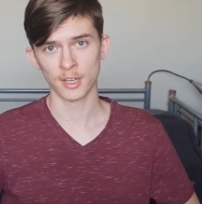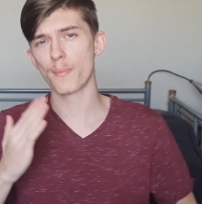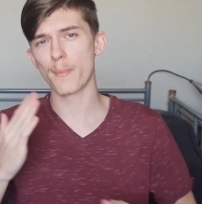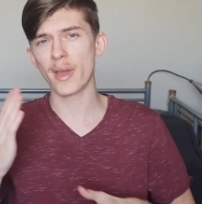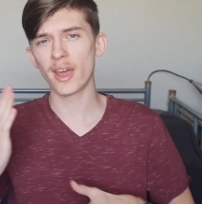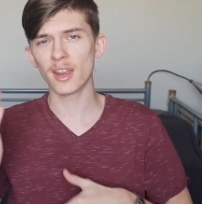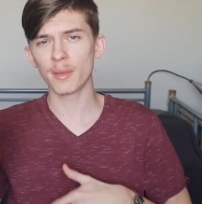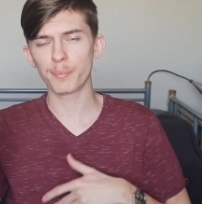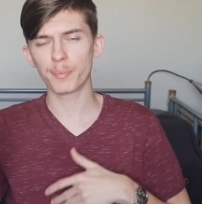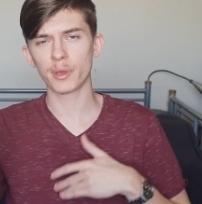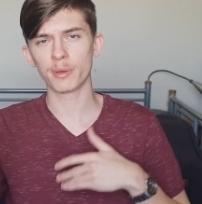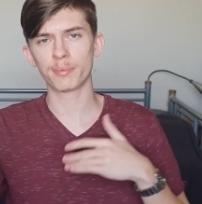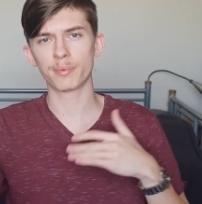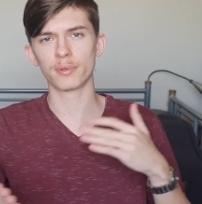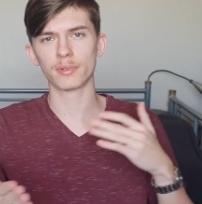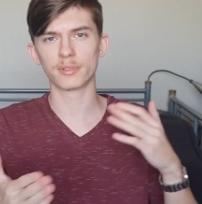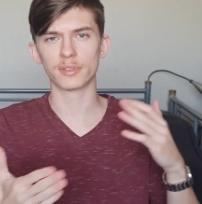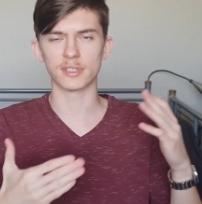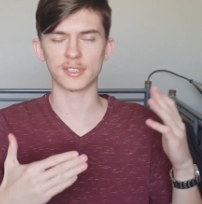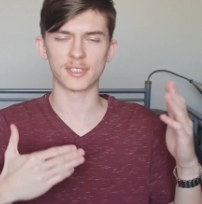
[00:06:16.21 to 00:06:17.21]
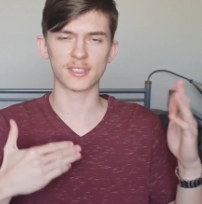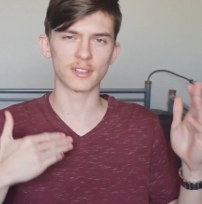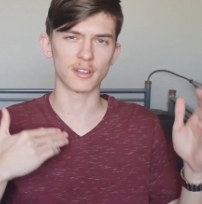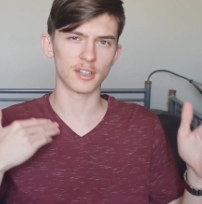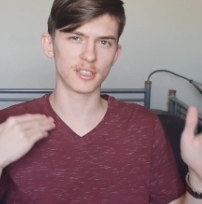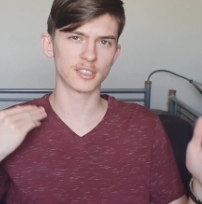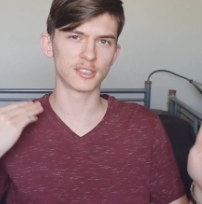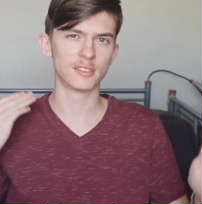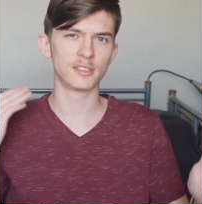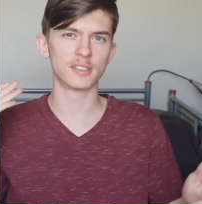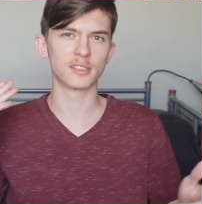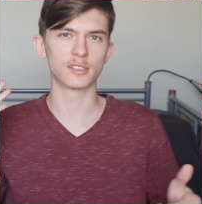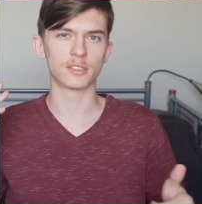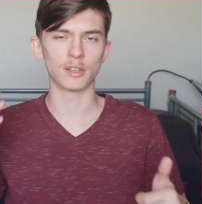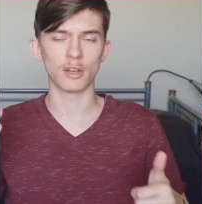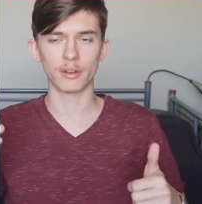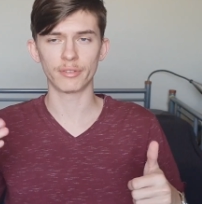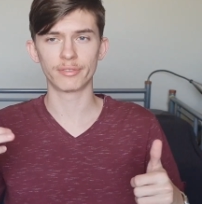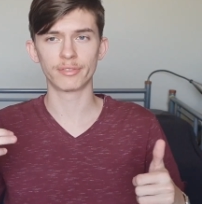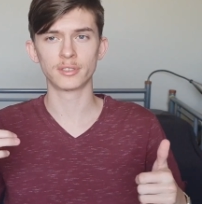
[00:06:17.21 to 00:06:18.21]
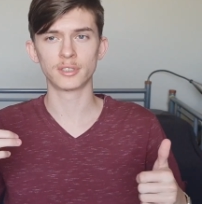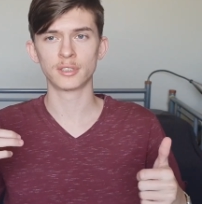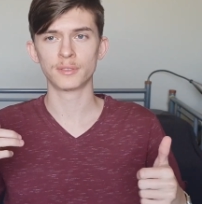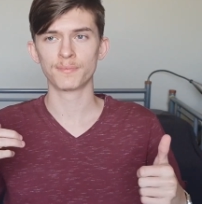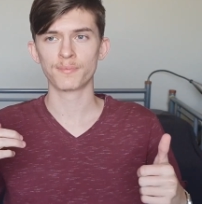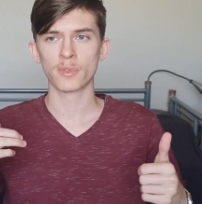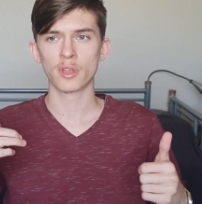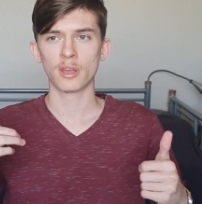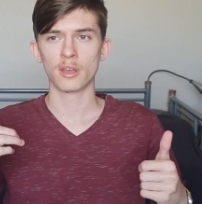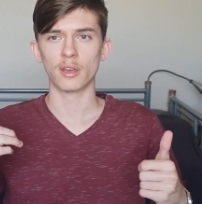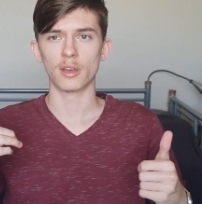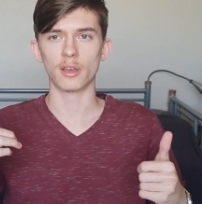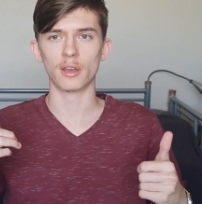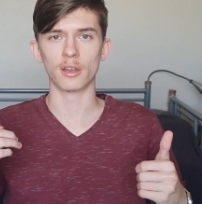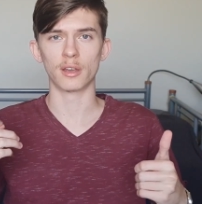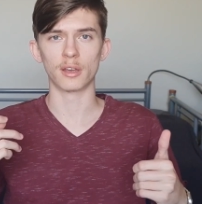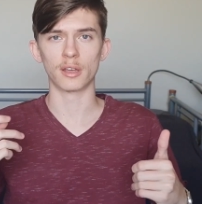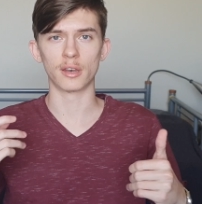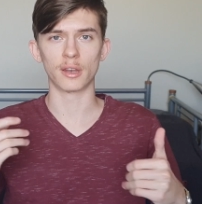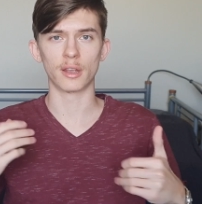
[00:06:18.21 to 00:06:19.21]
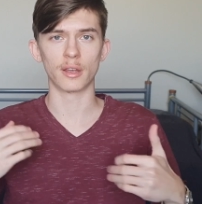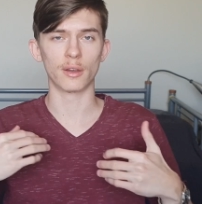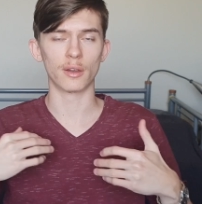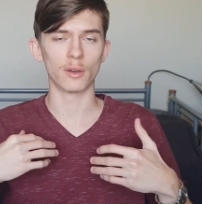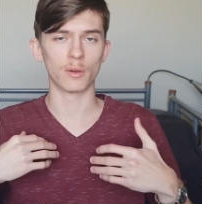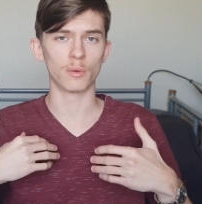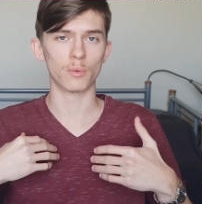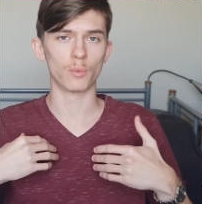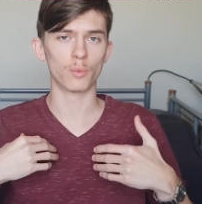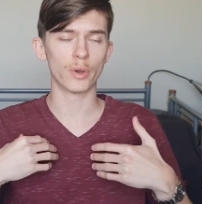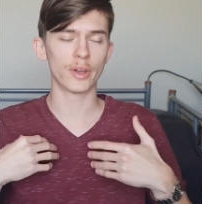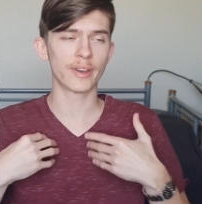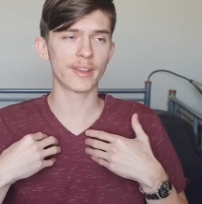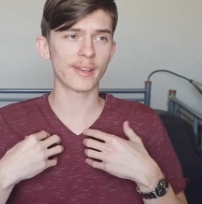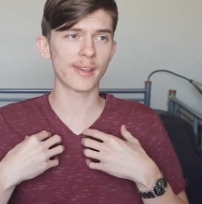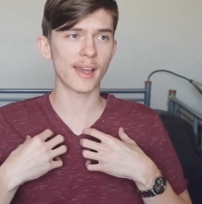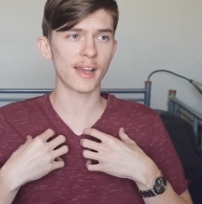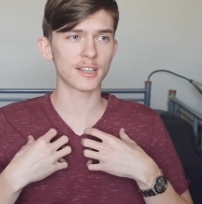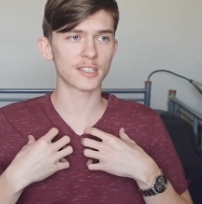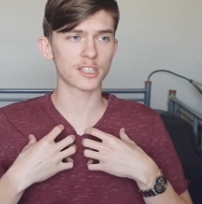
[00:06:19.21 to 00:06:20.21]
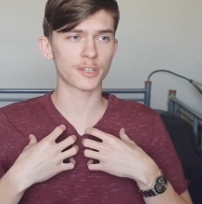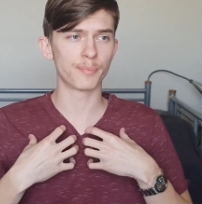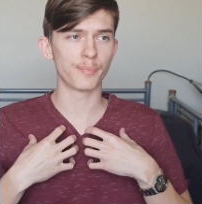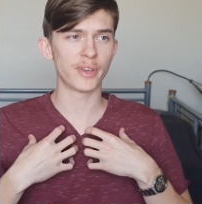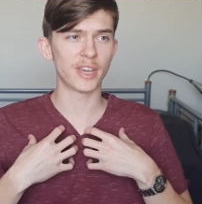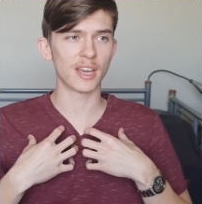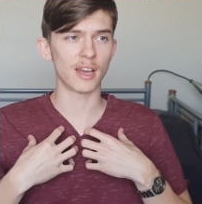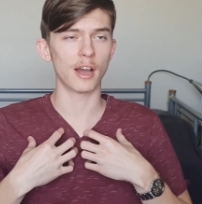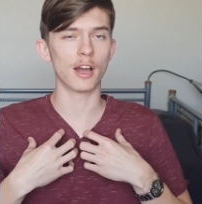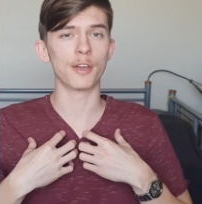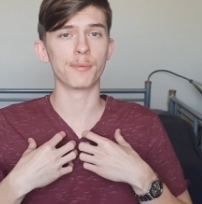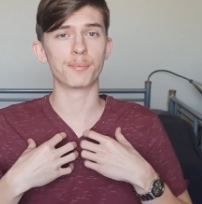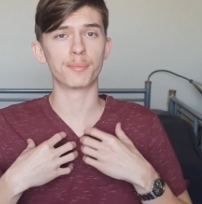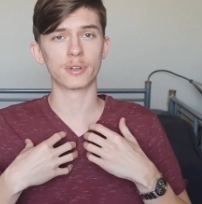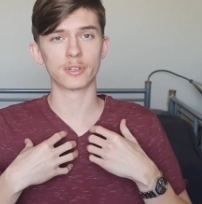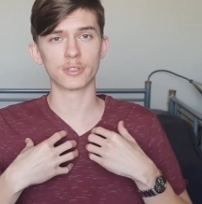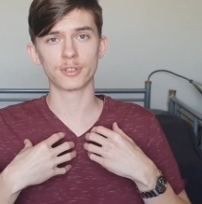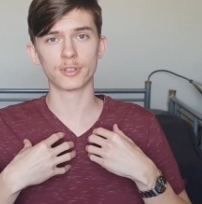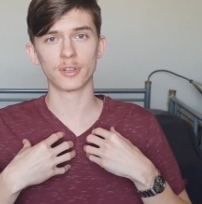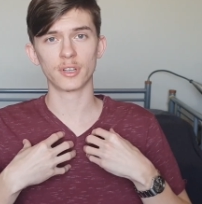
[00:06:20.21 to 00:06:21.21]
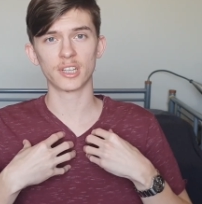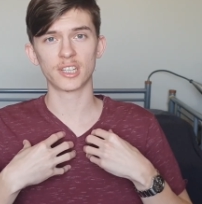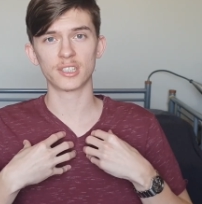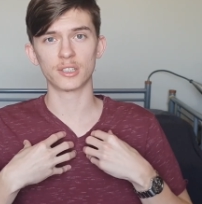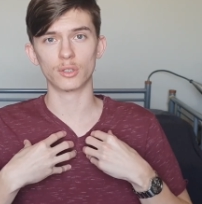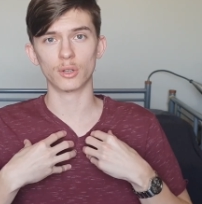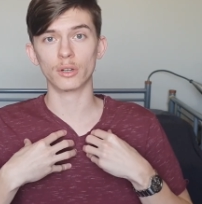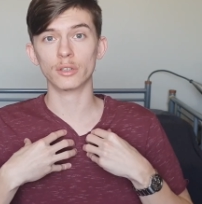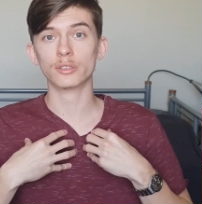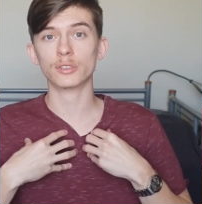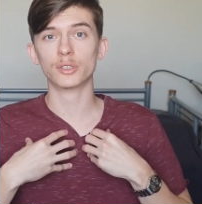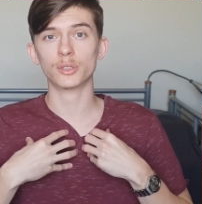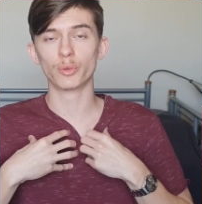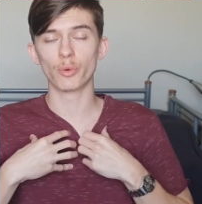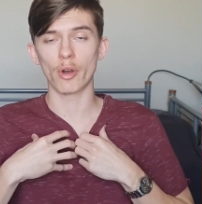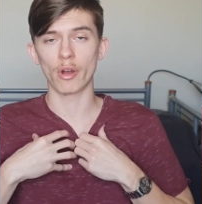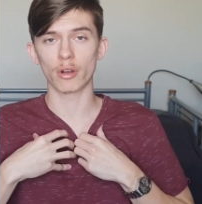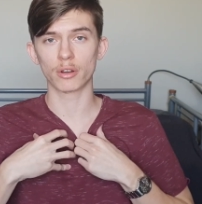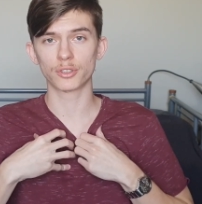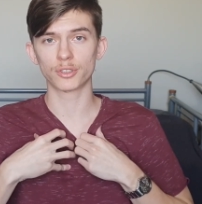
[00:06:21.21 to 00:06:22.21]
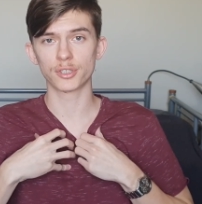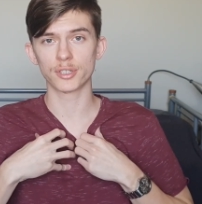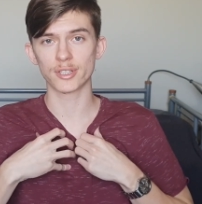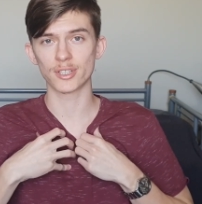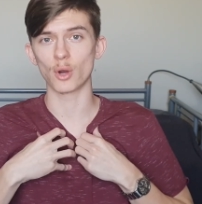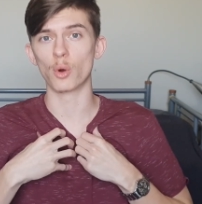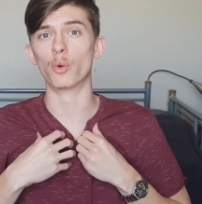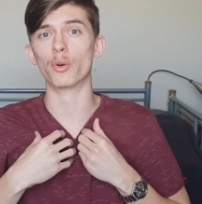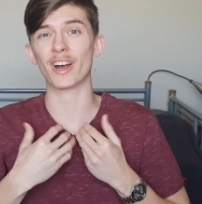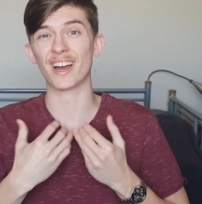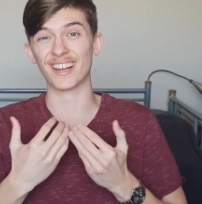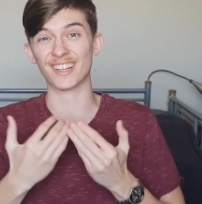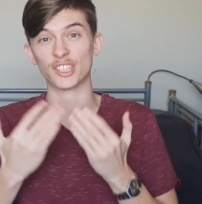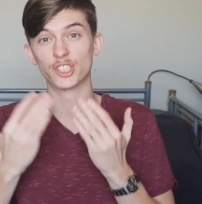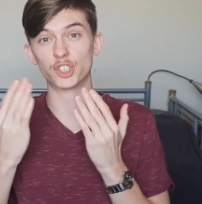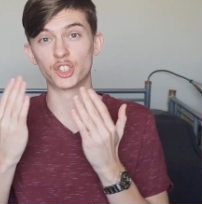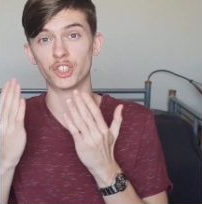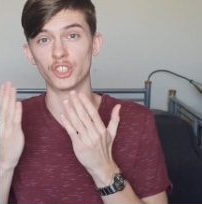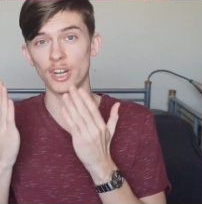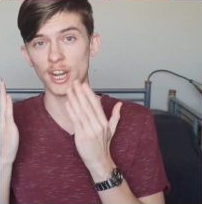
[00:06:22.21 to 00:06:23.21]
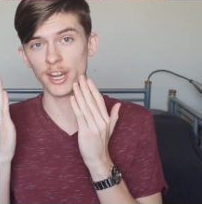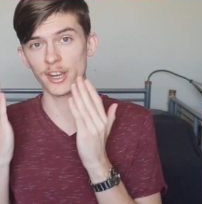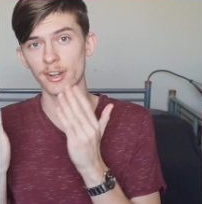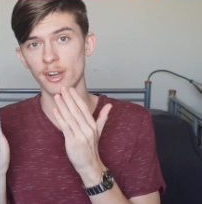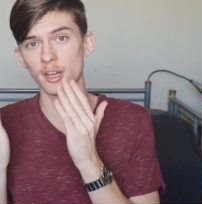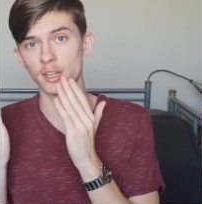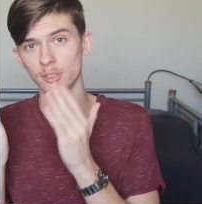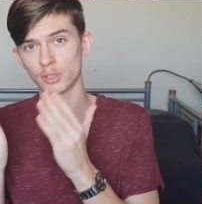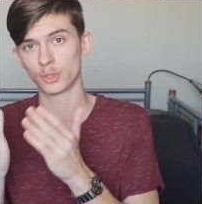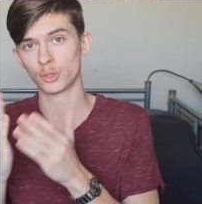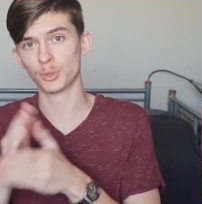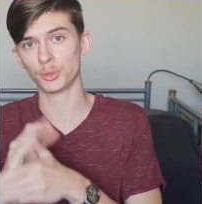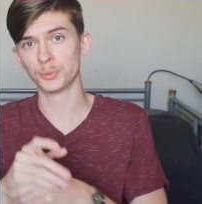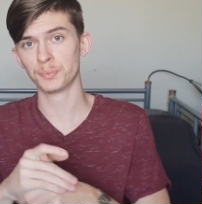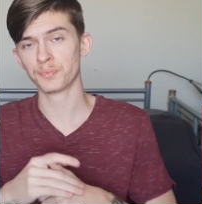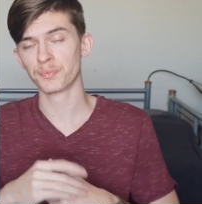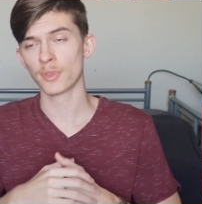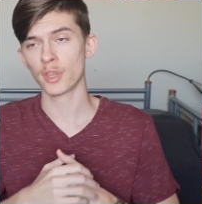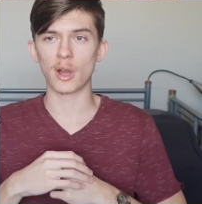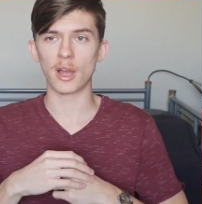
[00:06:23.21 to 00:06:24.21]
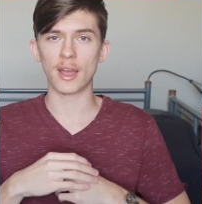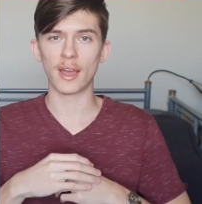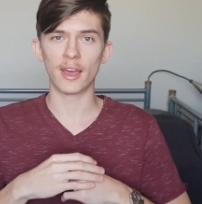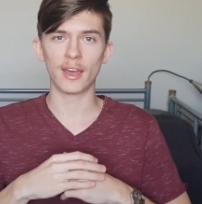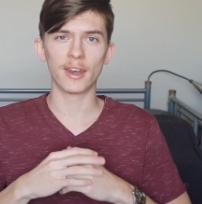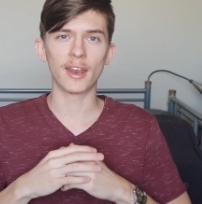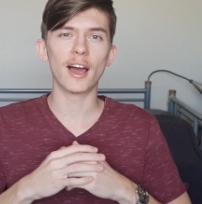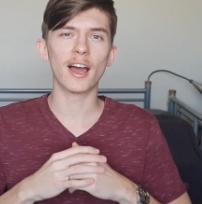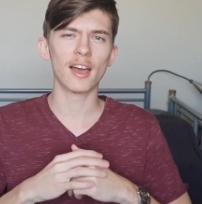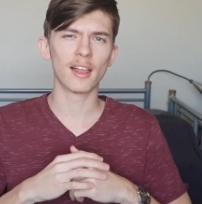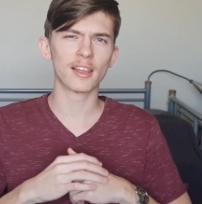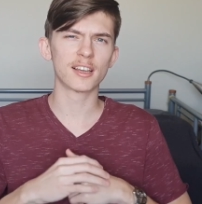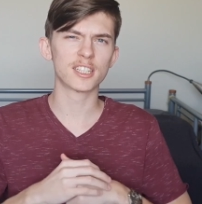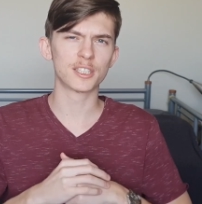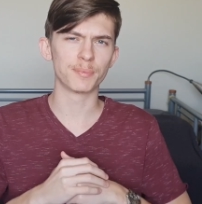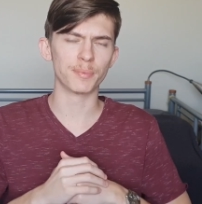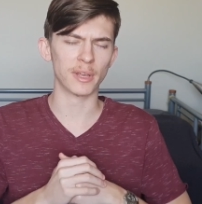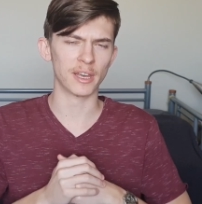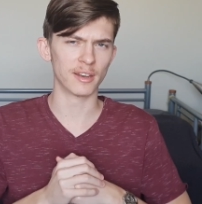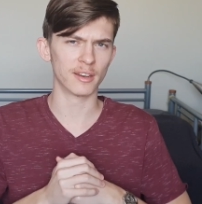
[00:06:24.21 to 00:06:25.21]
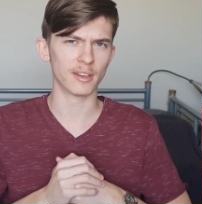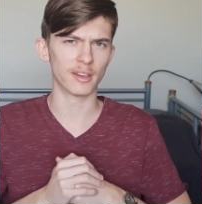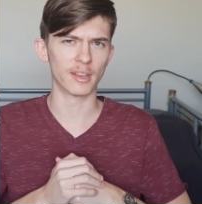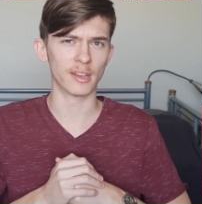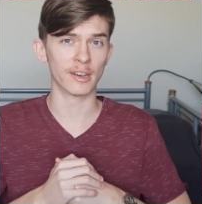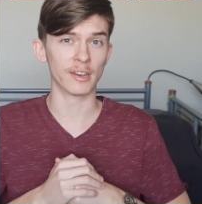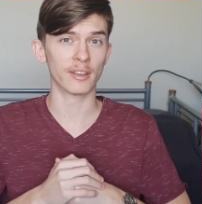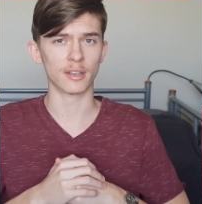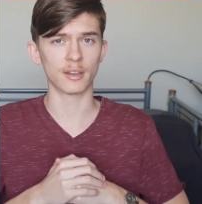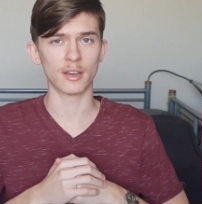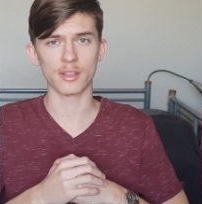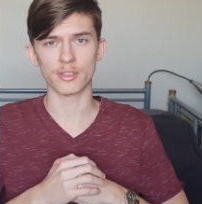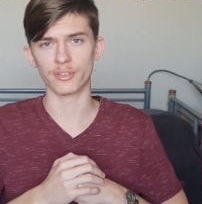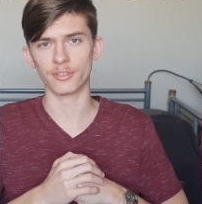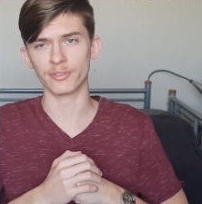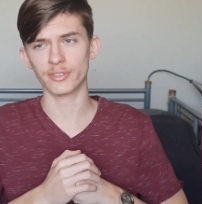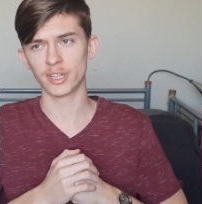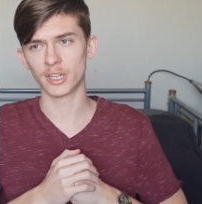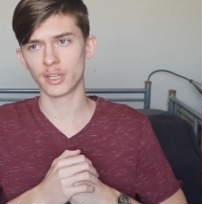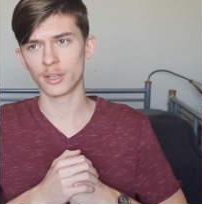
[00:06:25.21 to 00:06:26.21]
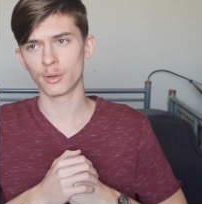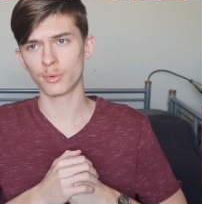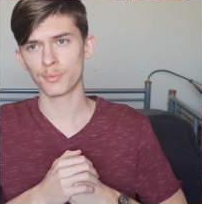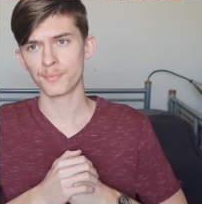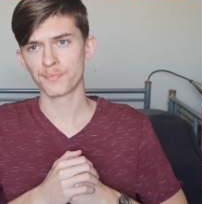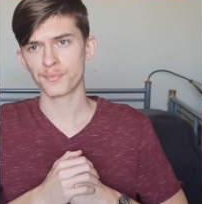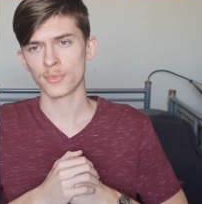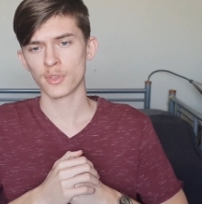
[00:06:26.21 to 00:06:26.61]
Many people discuss this often, and when they ask me, I personally don't do auctions or I try not to, and I'll explain it in another video.